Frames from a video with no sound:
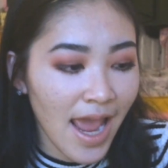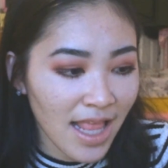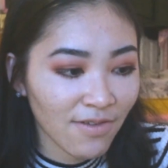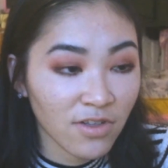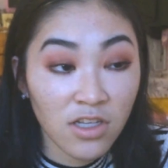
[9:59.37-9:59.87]

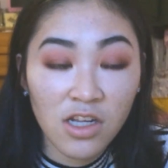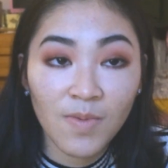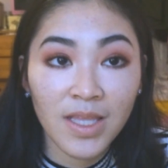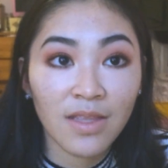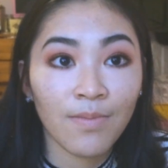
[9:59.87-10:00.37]
A-levels are
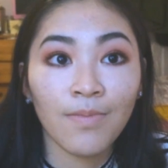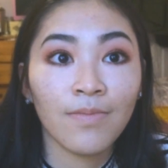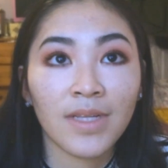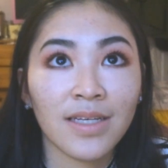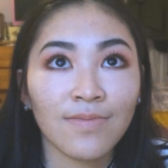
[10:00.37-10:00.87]
going to be the
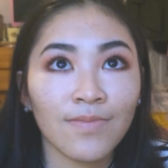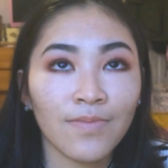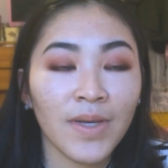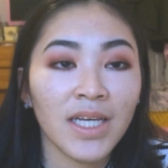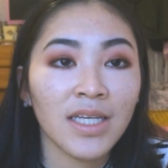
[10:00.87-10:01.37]
like
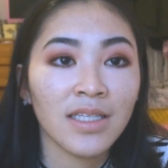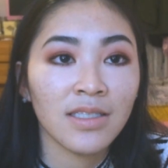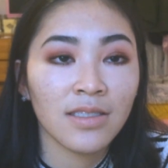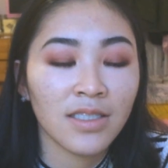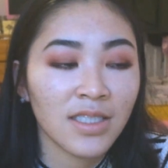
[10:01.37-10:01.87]
bigger
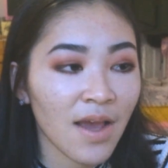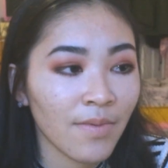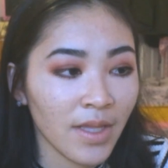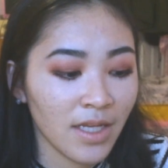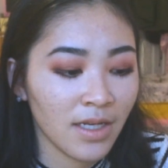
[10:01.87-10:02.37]

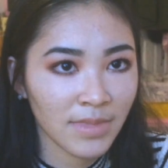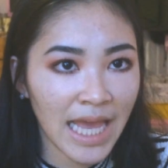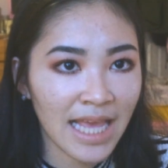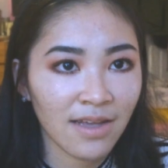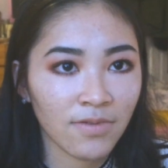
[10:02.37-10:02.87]
step than
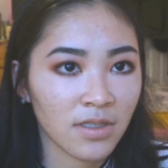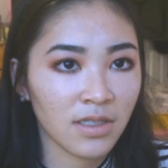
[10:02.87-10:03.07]
A-levels